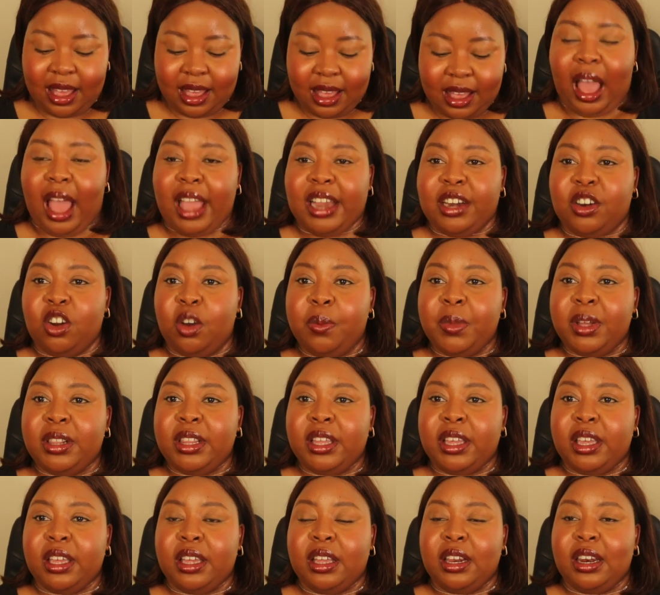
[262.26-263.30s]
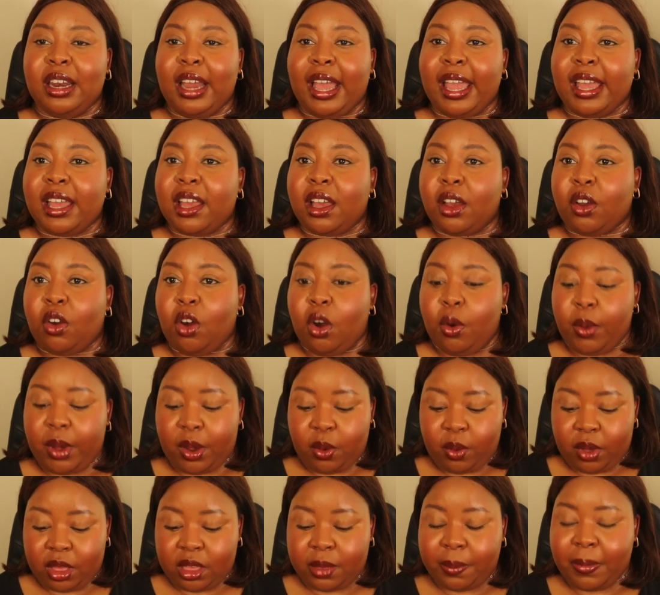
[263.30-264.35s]
I normally like going
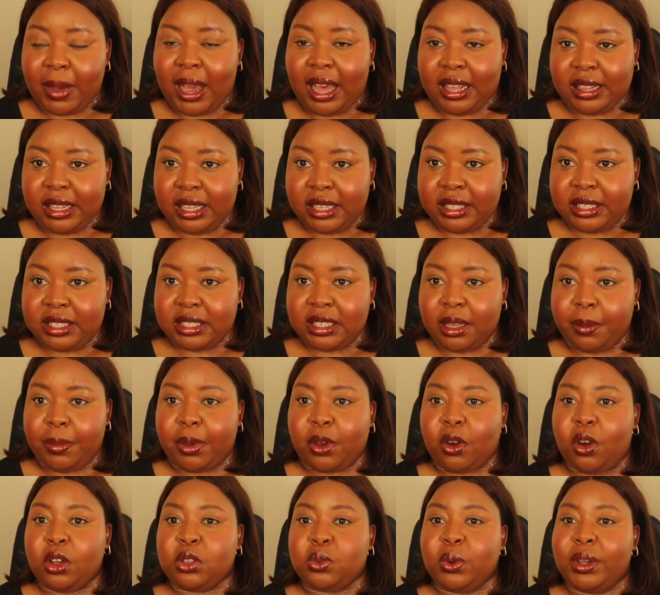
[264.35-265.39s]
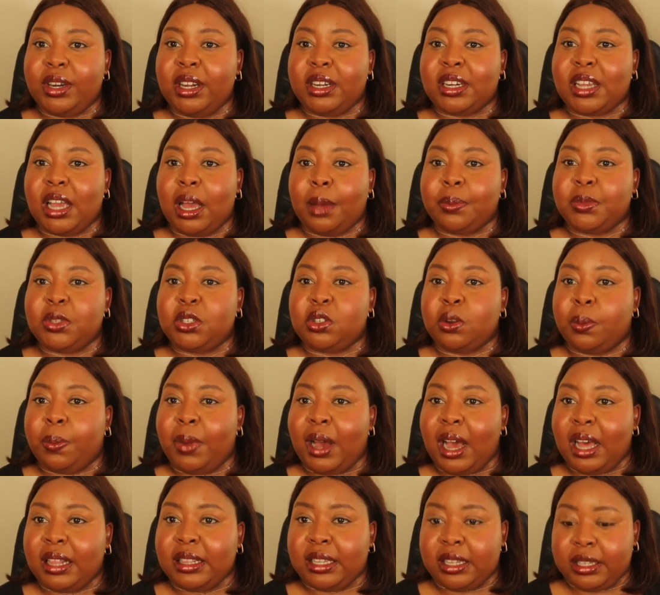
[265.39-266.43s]
with palettes because when it comes to
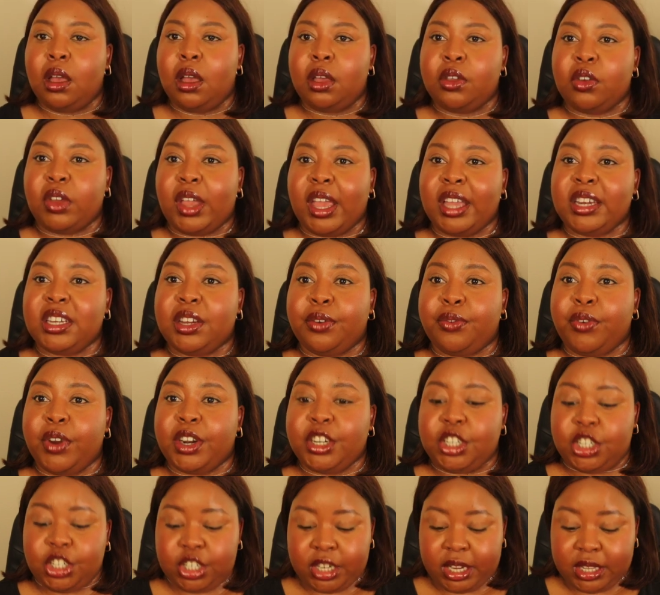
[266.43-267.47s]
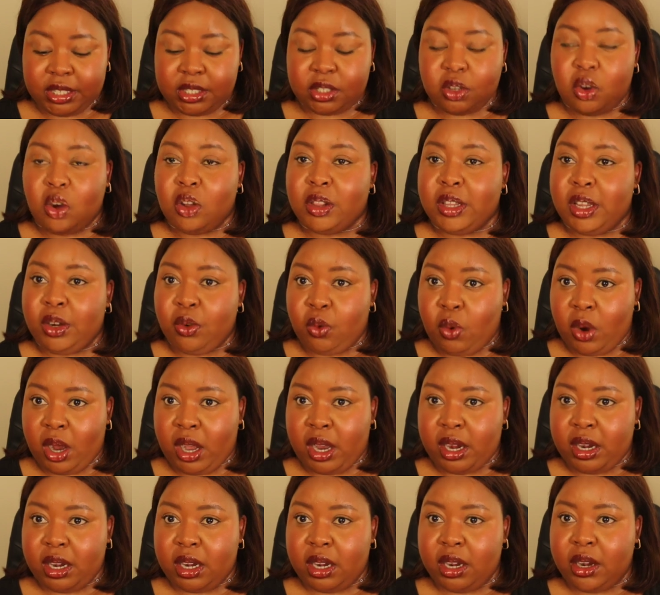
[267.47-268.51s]
palette, you get different shades all in
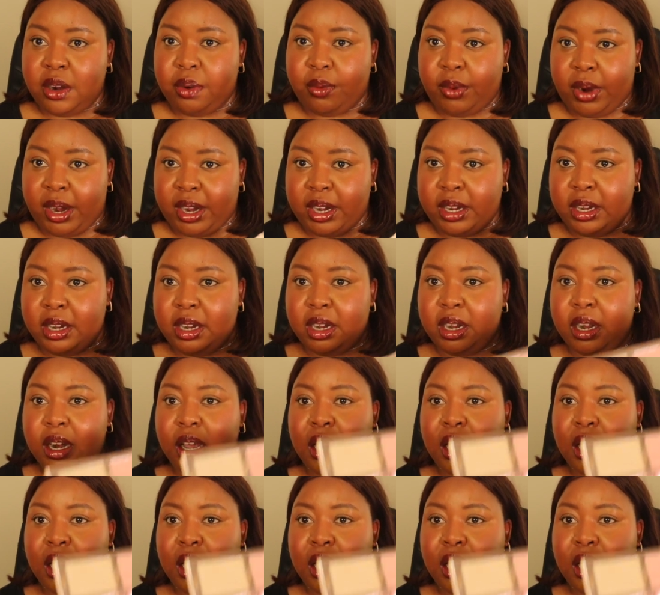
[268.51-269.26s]
one, right?